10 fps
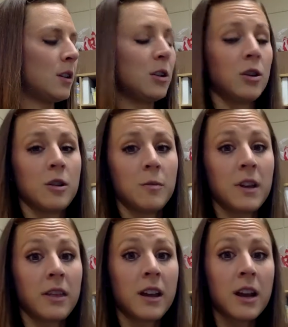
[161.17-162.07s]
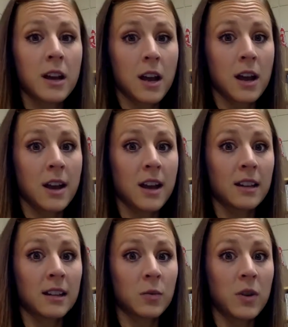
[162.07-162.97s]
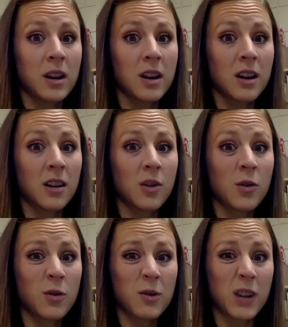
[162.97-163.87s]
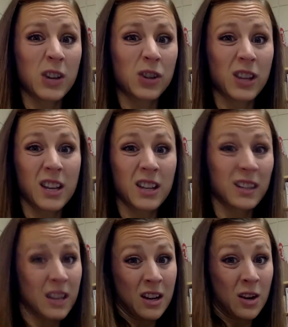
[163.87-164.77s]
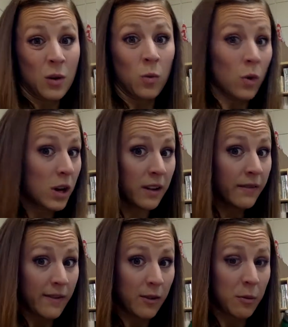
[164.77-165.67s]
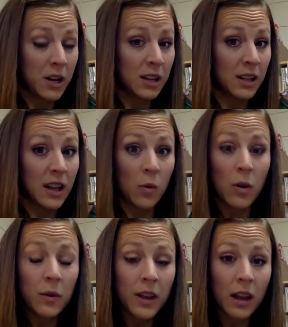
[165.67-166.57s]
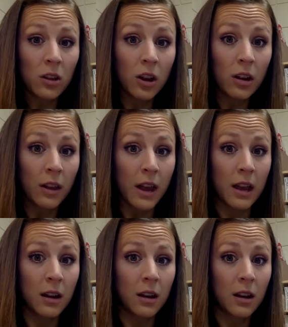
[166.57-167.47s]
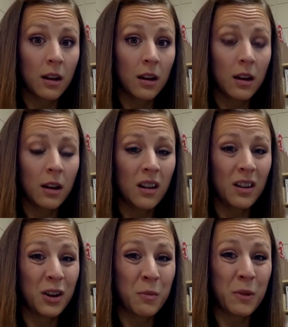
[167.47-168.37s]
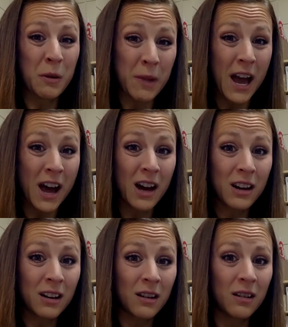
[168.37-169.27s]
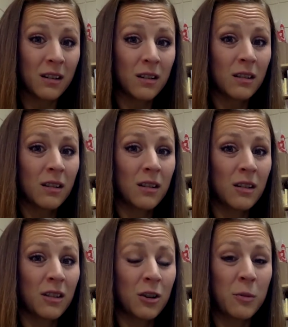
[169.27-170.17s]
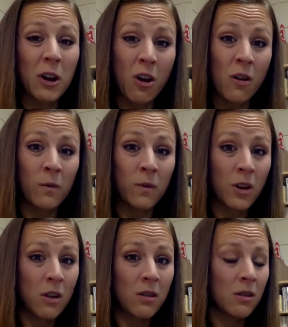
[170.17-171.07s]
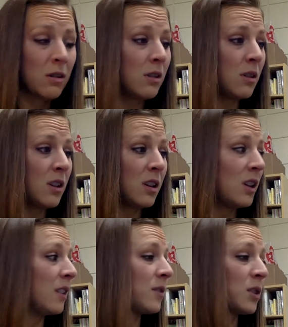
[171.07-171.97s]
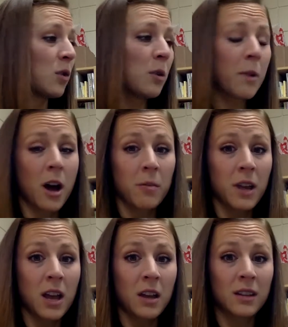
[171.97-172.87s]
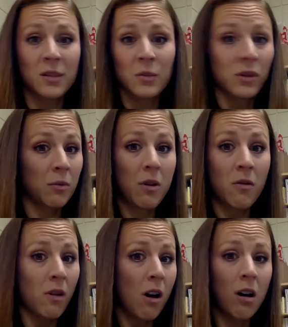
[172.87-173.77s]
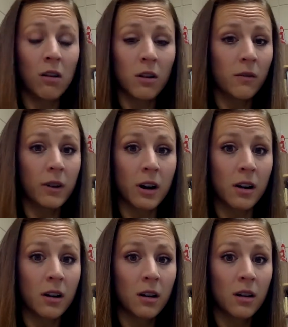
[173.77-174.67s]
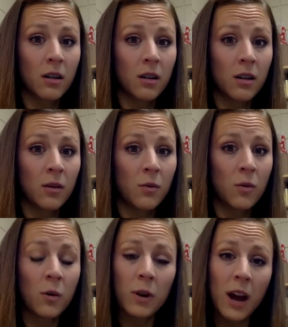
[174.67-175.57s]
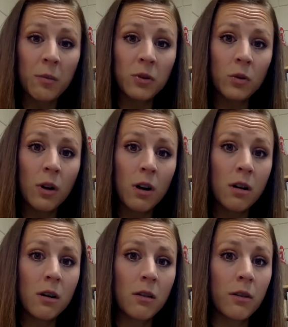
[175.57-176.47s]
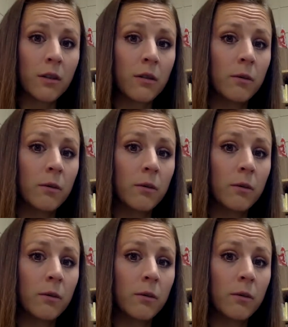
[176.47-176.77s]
You can be thinking as we go through each of these, what if everybody did that? What would that look like? Could it be bad? Could it be harmful? If soda pop cans were thrown all over, what would happen to our earth?